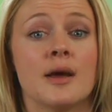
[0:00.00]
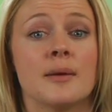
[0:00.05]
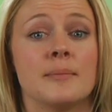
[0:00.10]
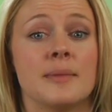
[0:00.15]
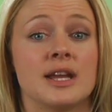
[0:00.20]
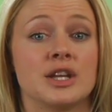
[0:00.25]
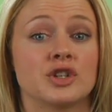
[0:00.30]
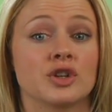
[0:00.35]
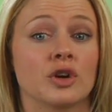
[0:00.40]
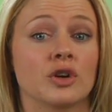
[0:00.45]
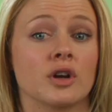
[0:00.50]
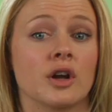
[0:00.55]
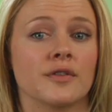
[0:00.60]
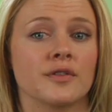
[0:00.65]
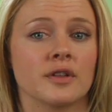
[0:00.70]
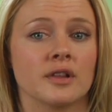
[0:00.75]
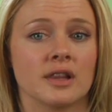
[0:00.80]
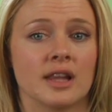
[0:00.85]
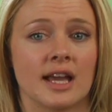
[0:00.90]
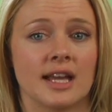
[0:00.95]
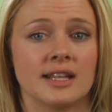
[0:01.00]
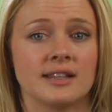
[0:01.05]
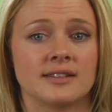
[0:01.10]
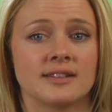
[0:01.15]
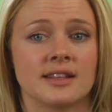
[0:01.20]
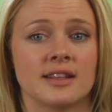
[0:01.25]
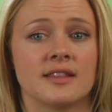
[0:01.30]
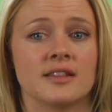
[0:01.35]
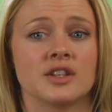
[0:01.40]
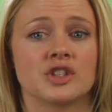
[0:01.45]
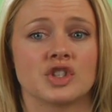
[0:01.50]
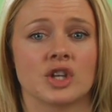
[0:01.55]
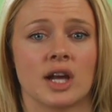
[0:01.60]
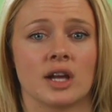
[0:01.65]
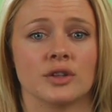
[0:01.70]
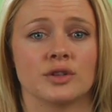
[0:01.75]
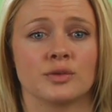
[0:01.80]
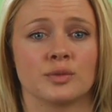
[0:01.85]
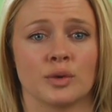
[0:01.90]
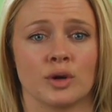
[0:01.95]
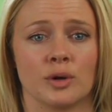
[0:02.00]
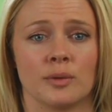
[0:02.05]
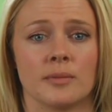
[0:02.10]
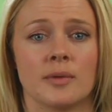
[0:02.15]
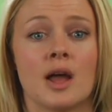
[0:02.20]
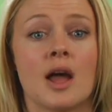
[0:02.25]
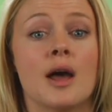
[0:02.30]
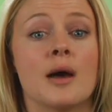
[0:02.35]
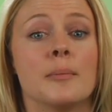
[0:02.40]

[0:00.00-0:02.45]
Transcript: may turn off the lights in the child's room,